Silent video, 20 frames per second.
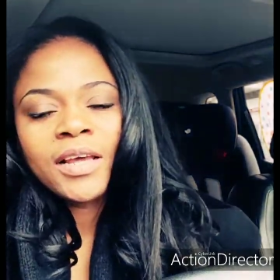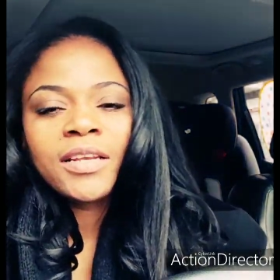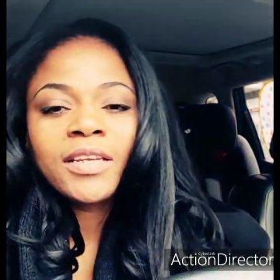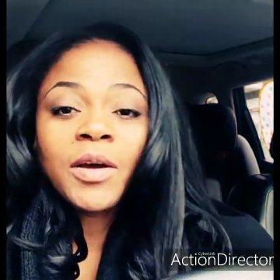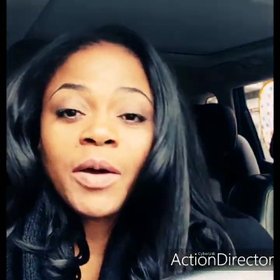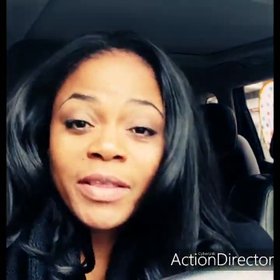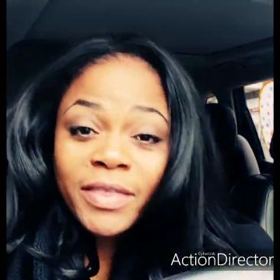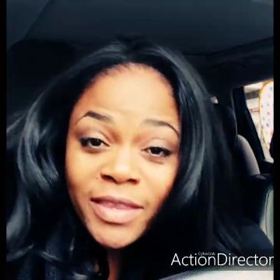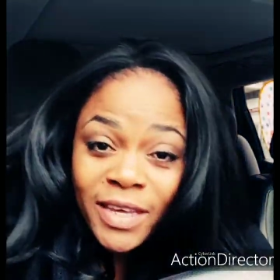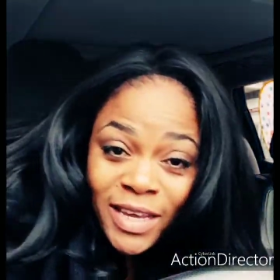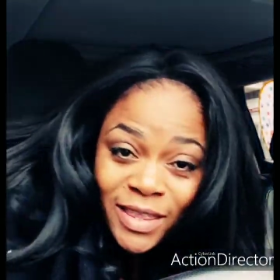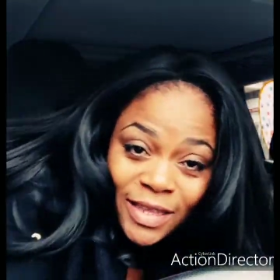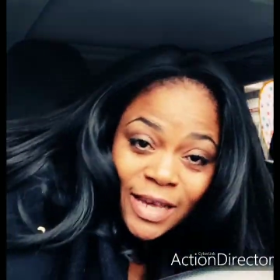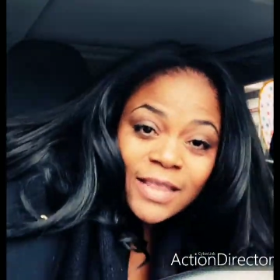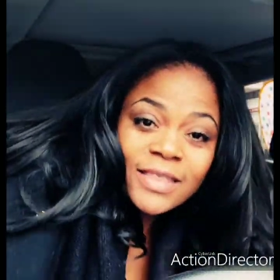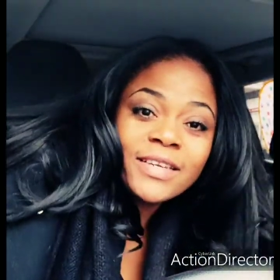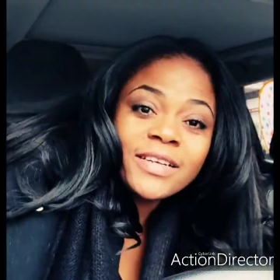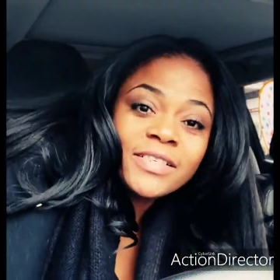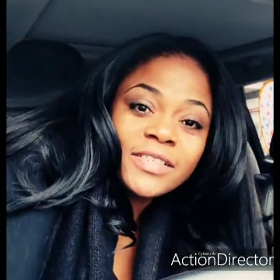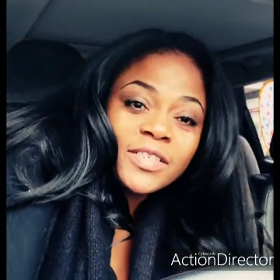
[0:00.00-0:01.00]
Now, I think
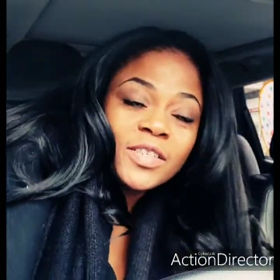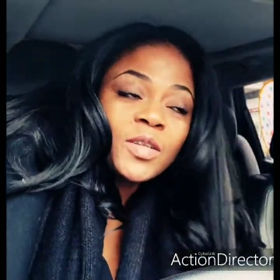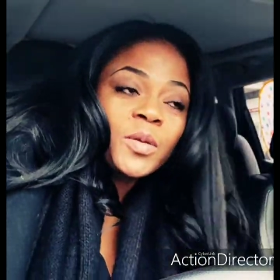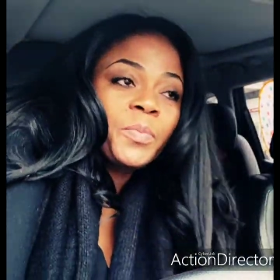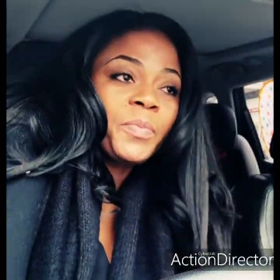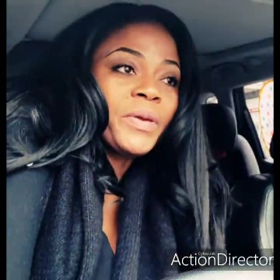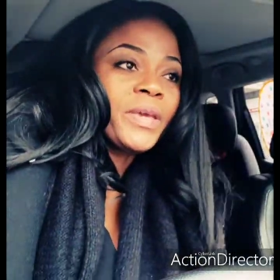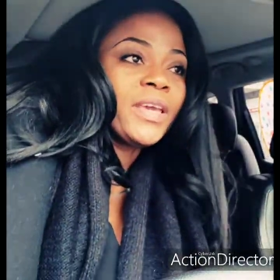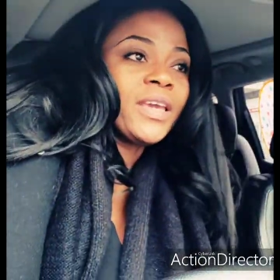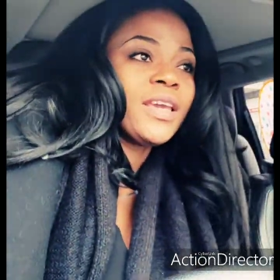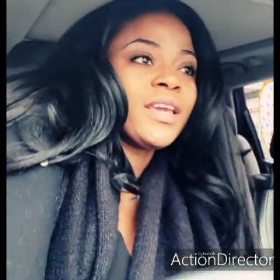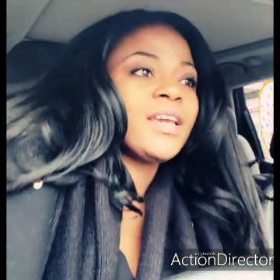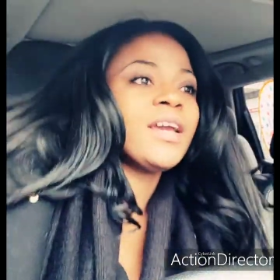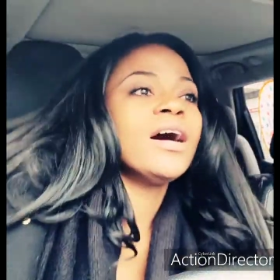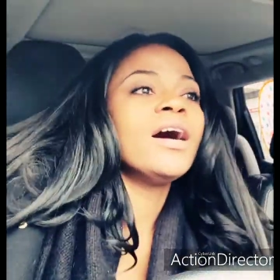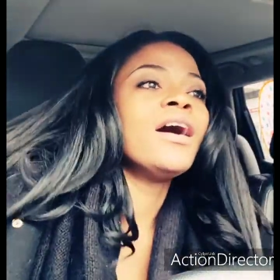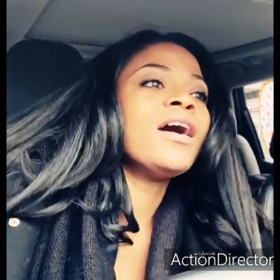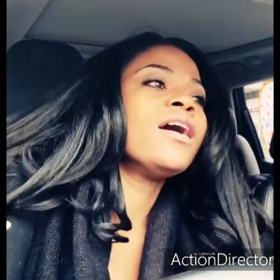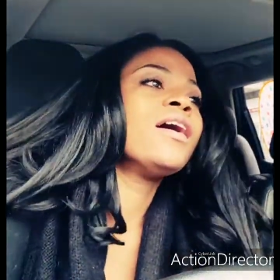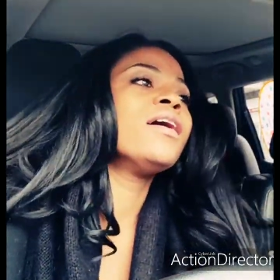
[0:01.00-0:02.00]
that there's going to
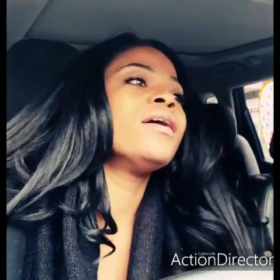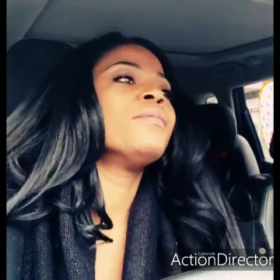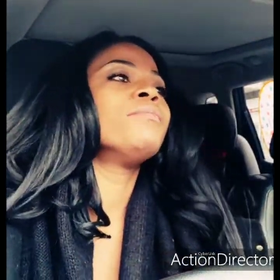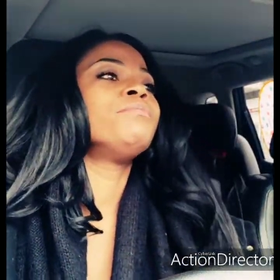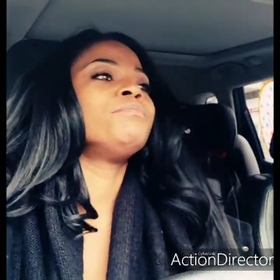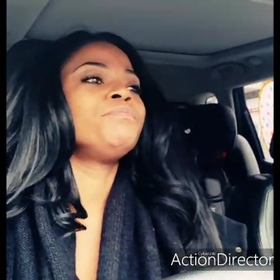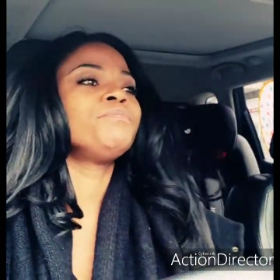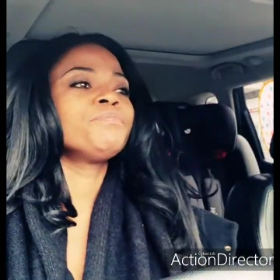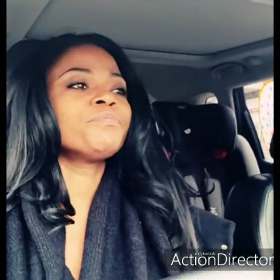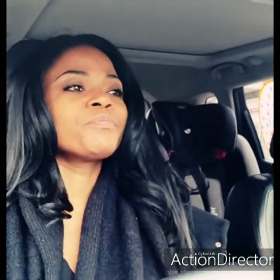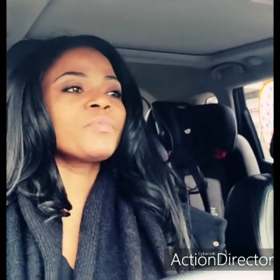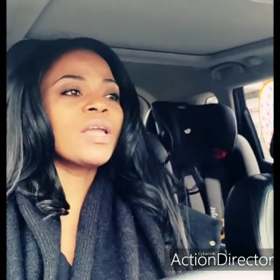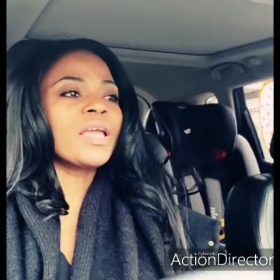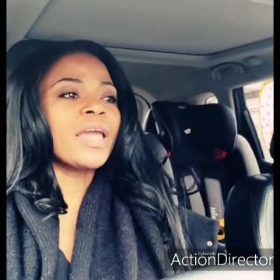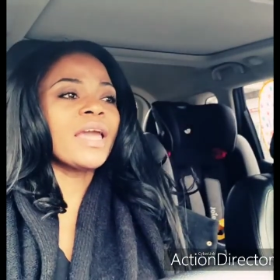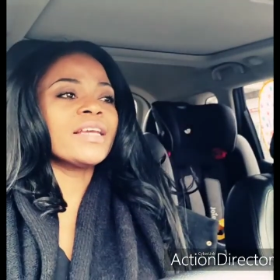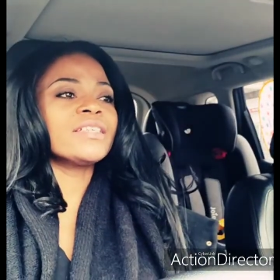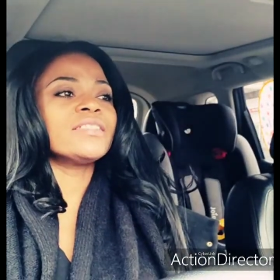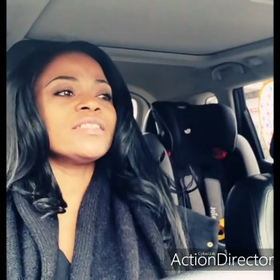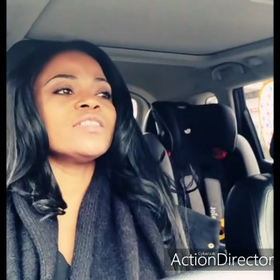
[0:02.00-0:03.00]
be
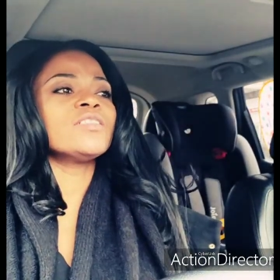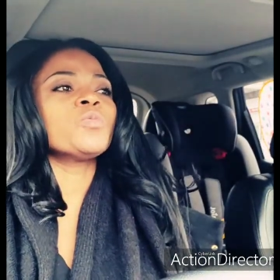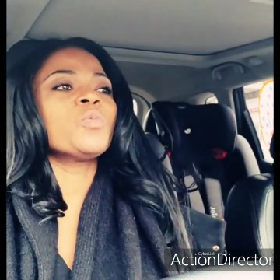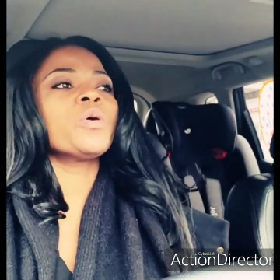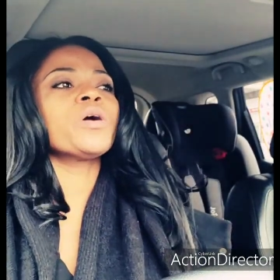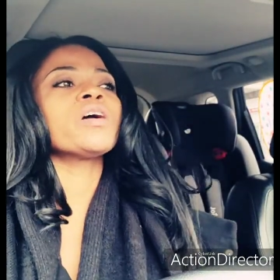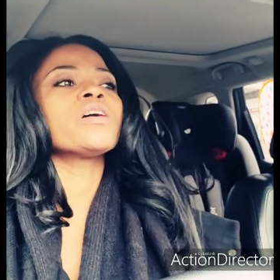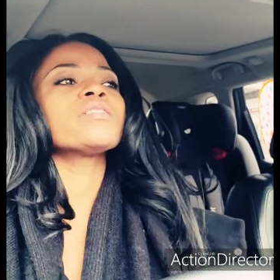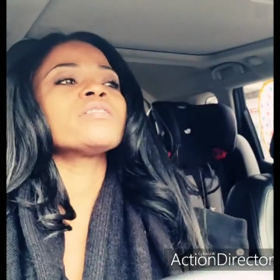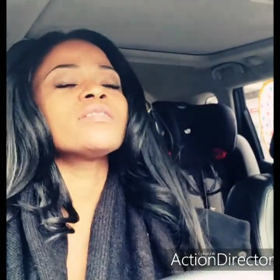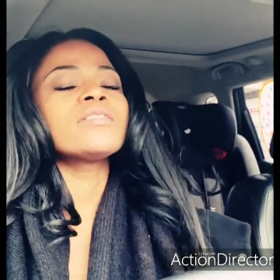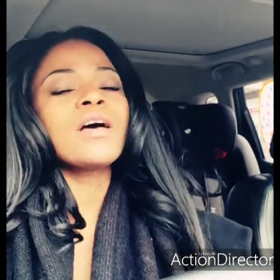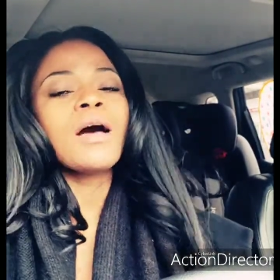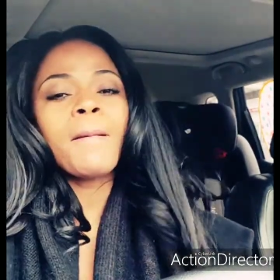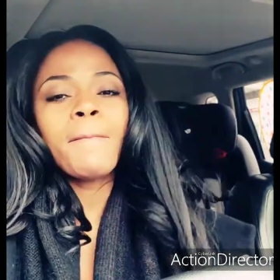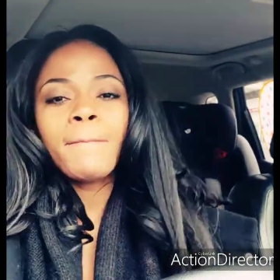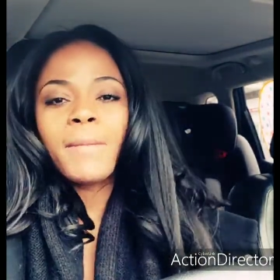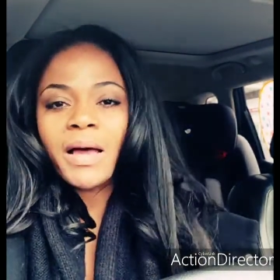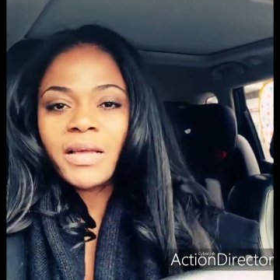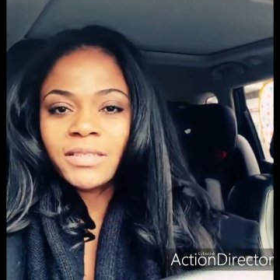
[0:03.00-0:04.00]
cases where
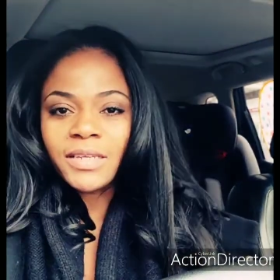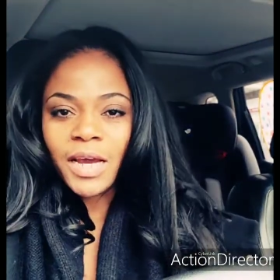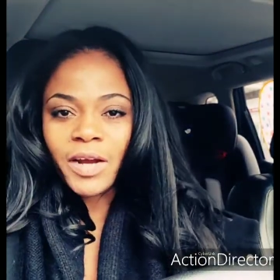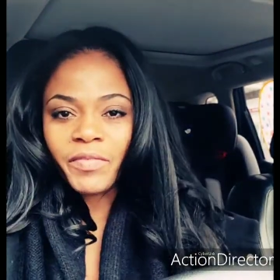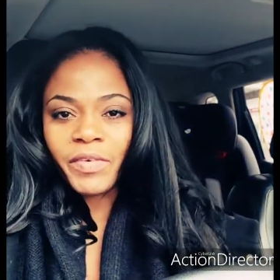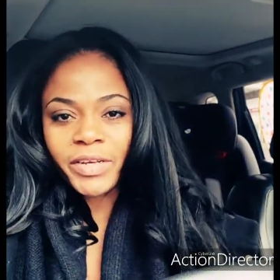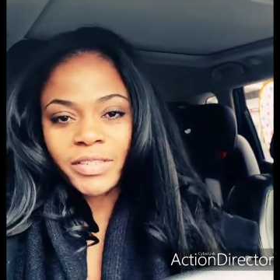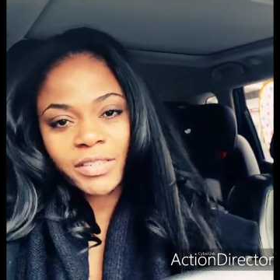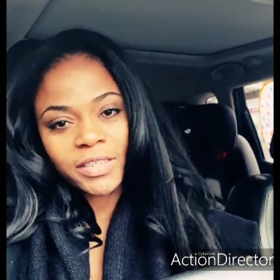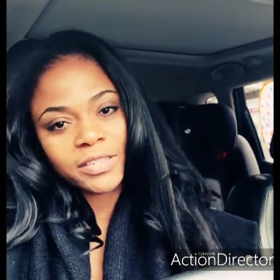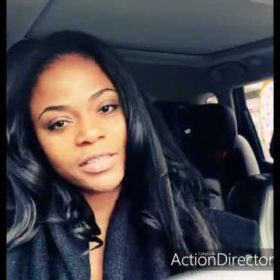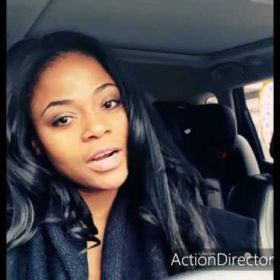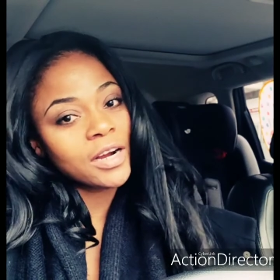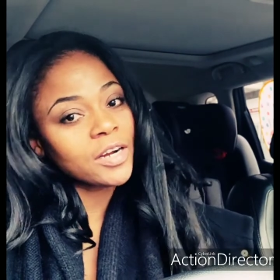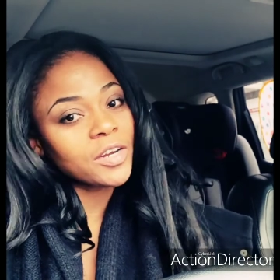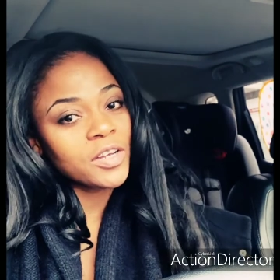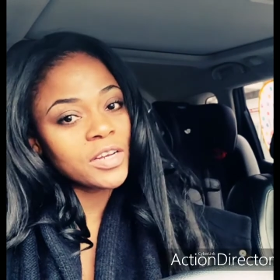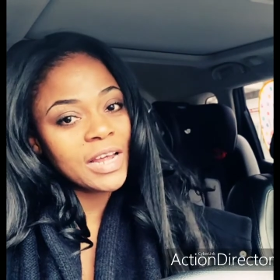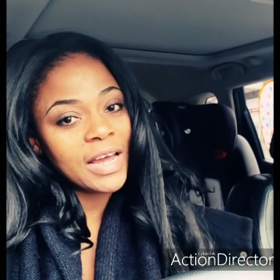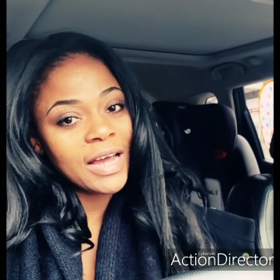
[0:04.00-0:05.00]
some directors
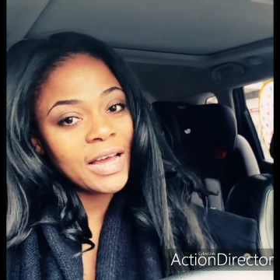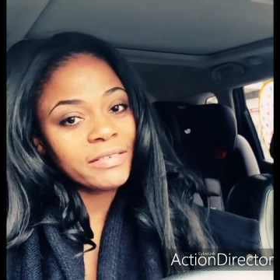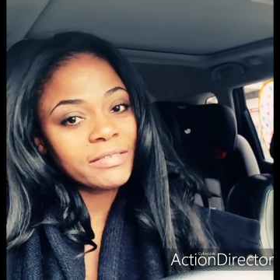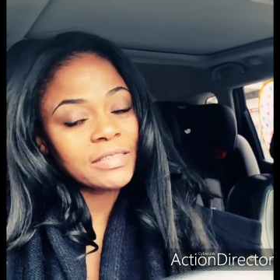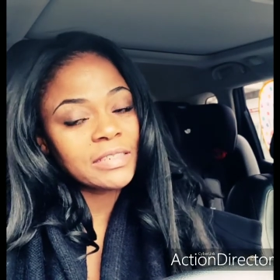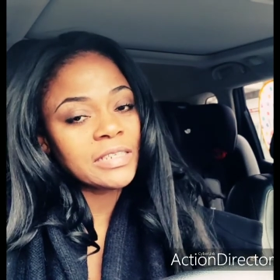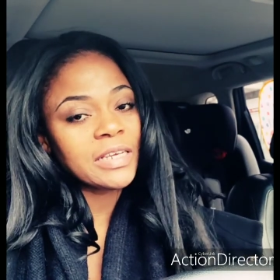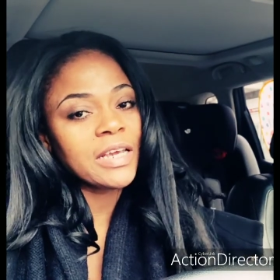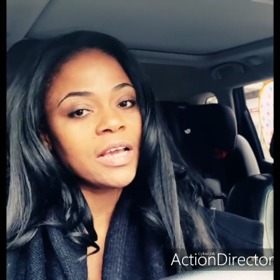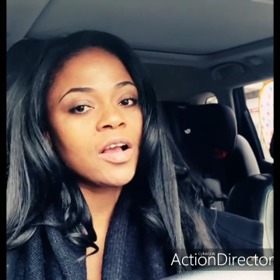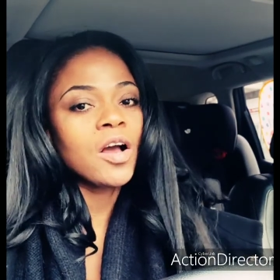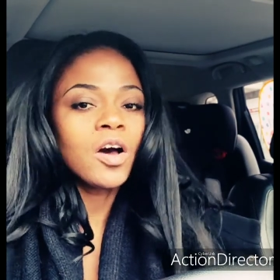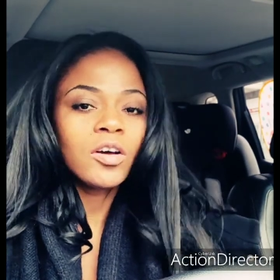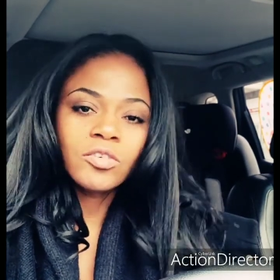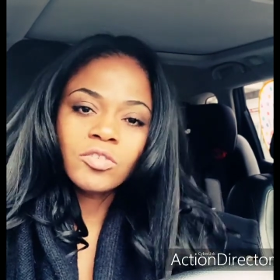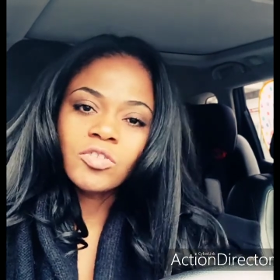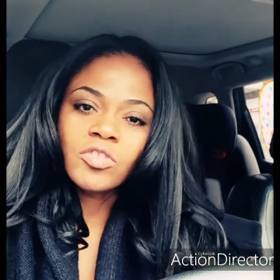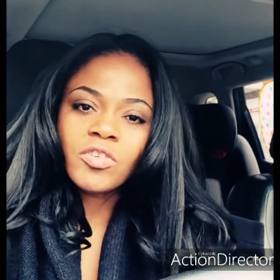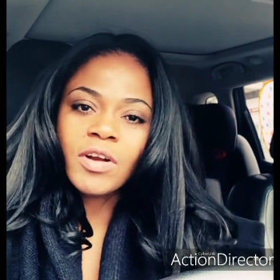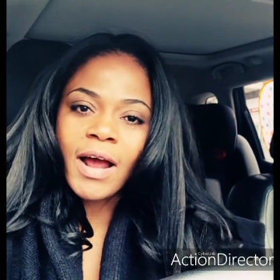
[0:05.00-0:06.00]
are going to have to take
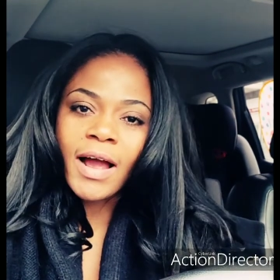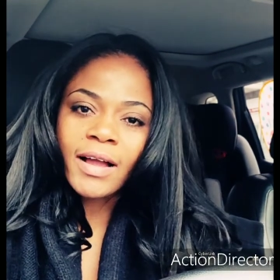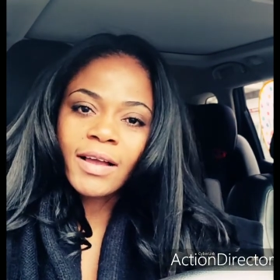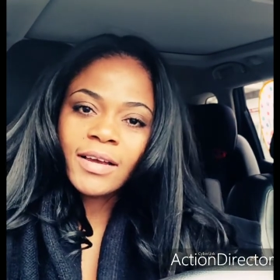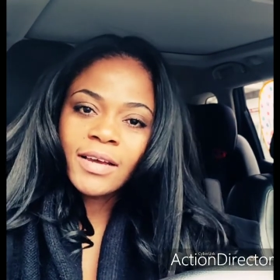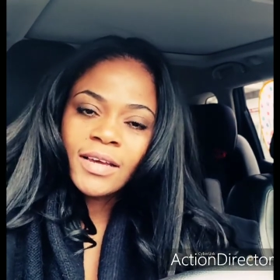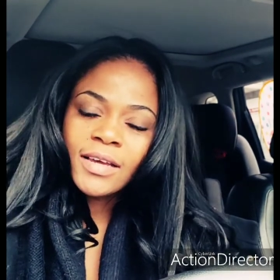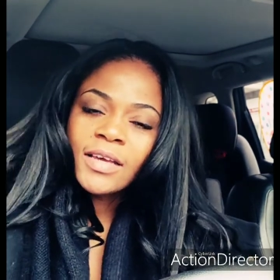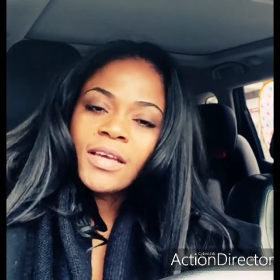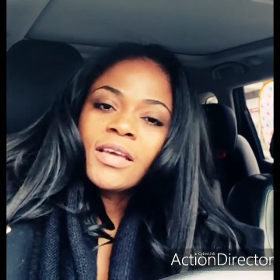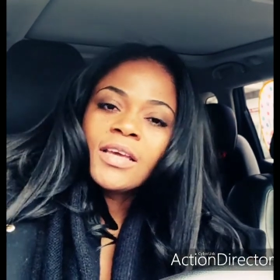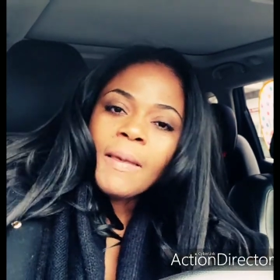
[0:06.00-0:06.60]
contract